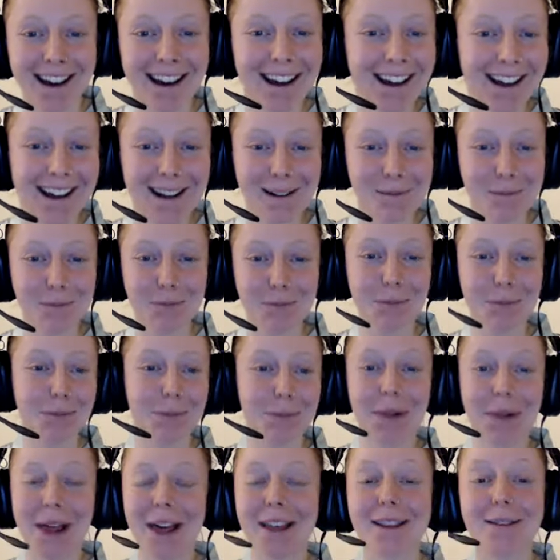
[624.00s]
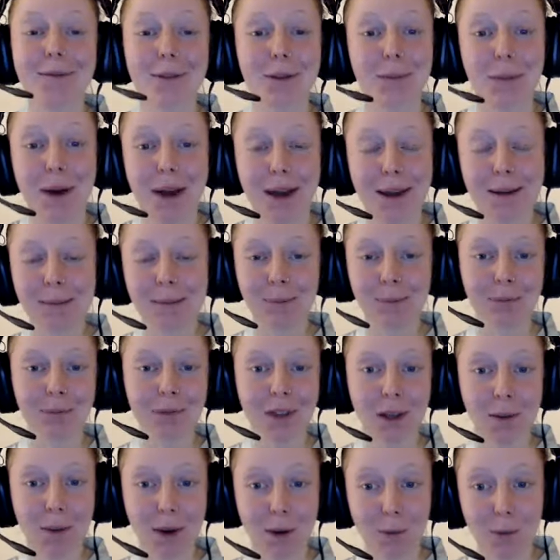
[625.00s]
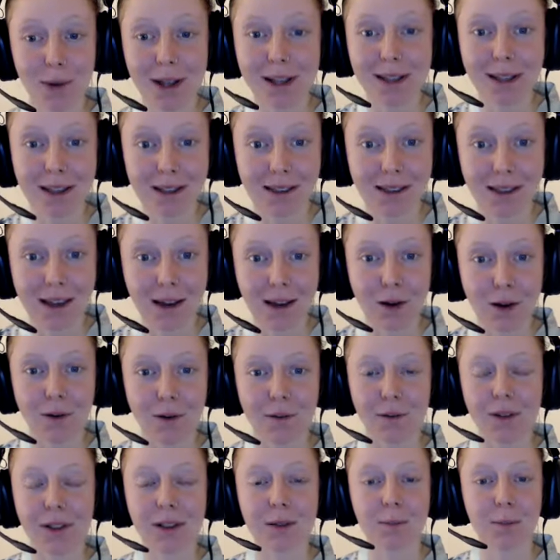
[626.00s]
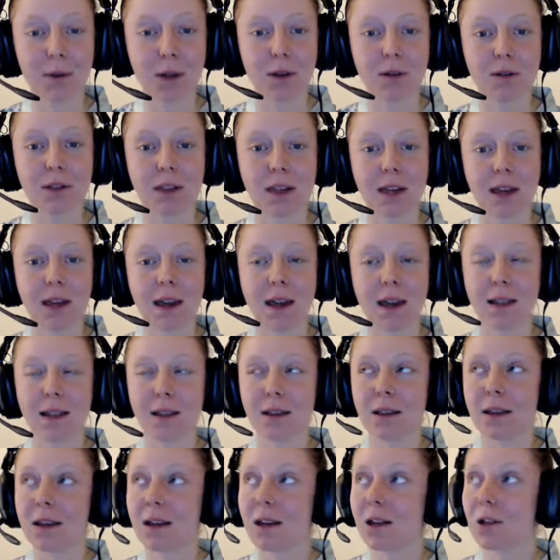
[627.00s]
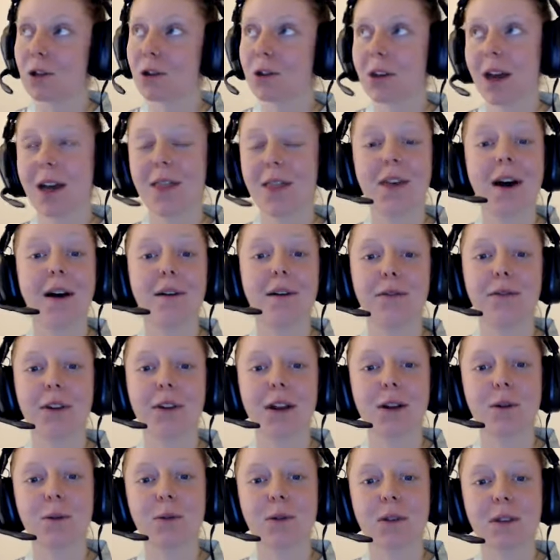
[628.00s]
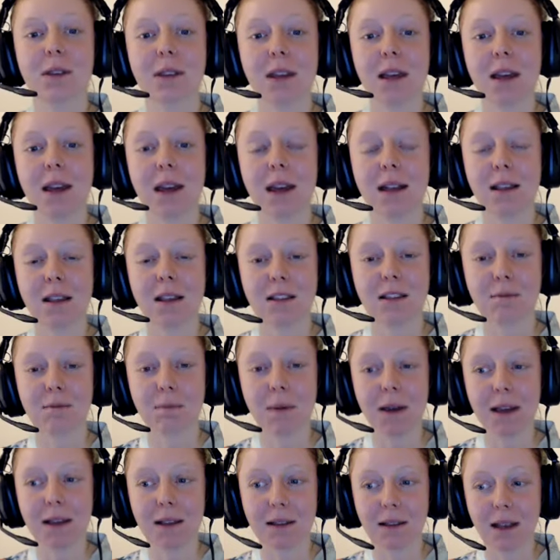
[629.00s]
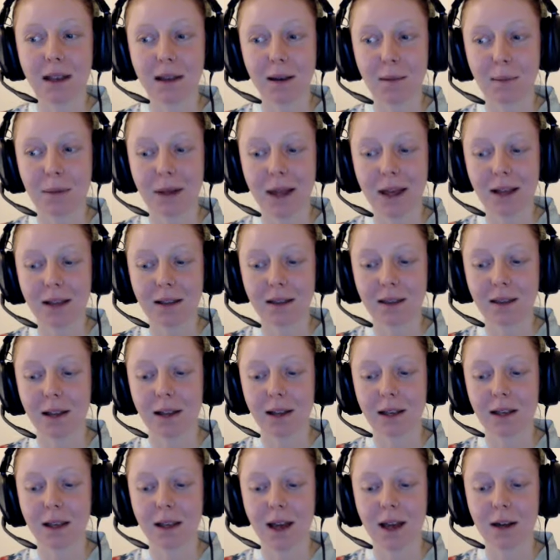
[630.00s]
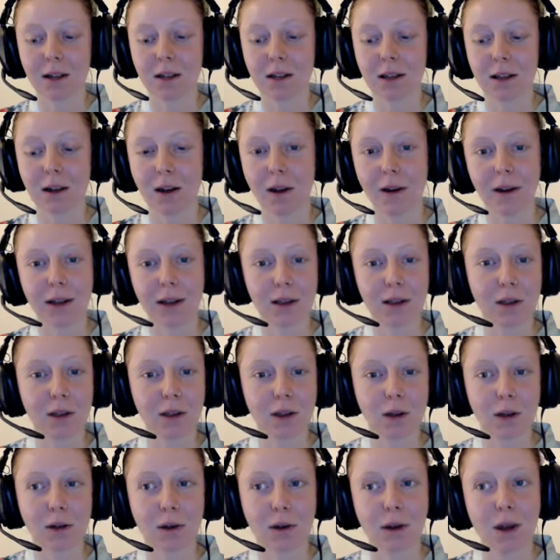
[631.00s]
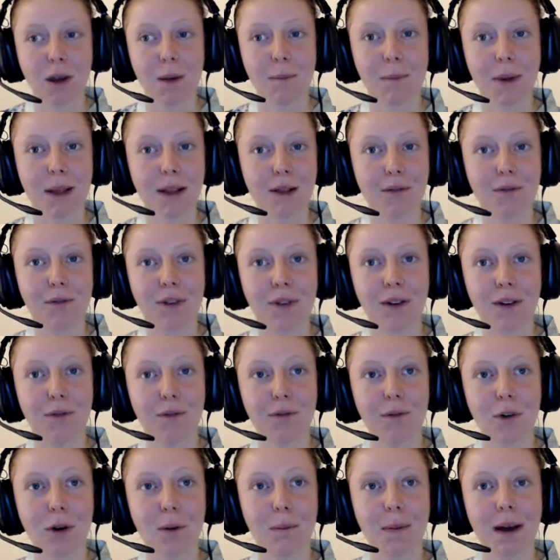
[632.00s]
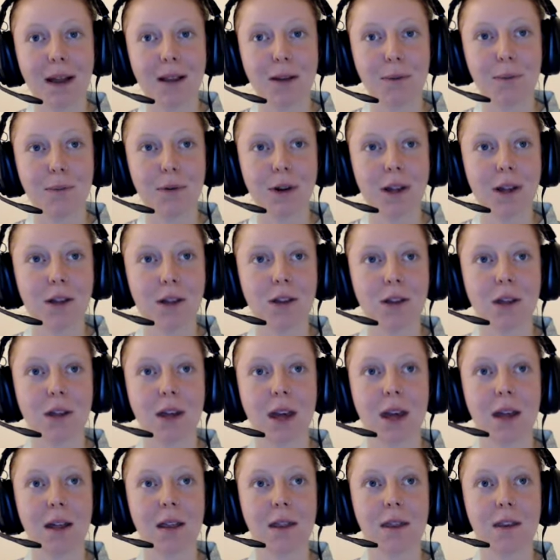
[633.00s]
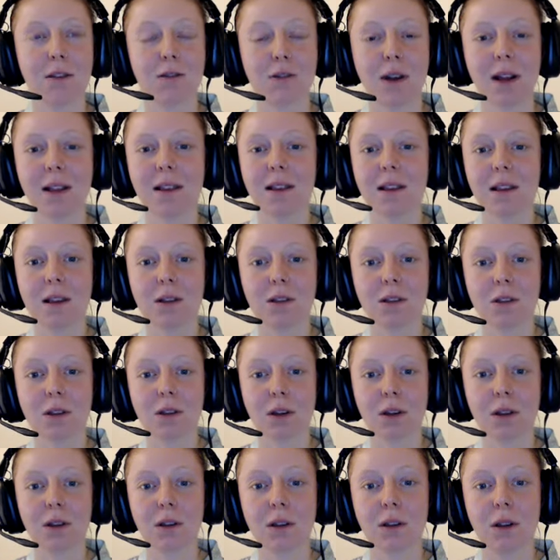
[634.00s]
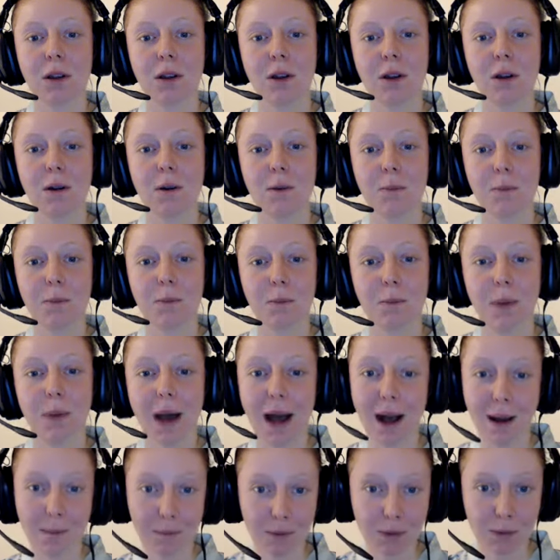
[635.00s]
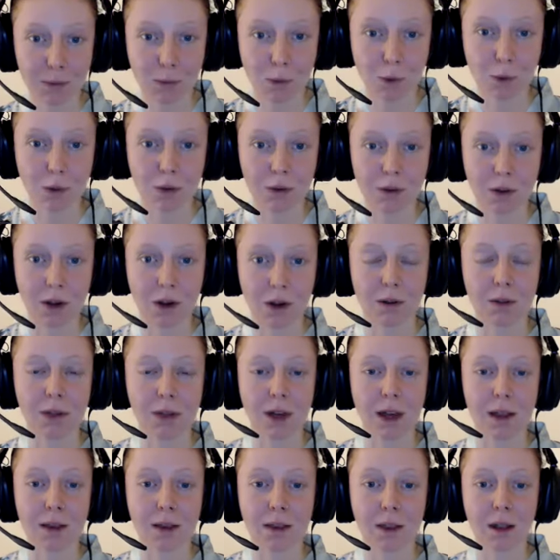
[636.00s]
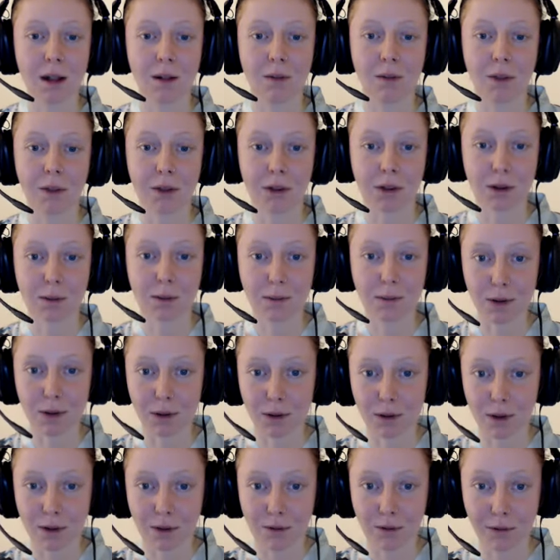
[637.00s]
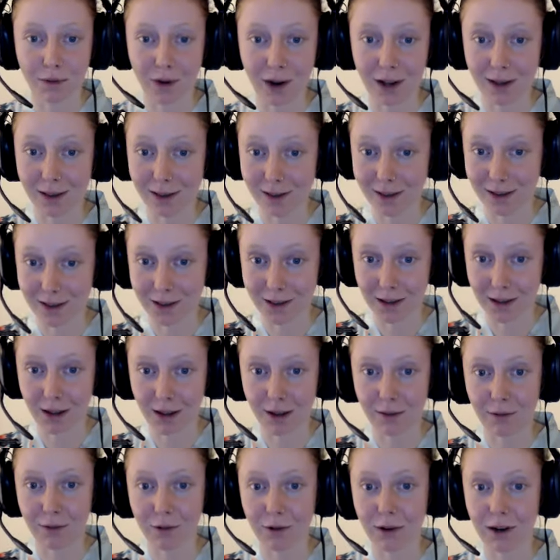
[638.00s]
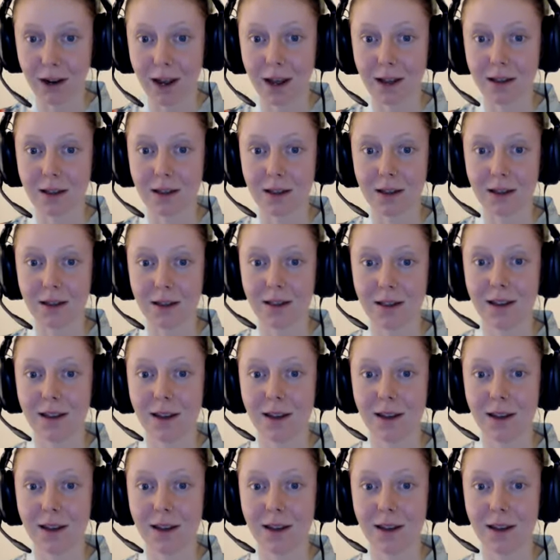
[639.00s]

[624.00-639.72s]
Um, blessed with my my witnessing of its beauty and share that frequency in a space and a place that is actually going to benefit from and appreciate the transition perhaps more so than the human friends that I've created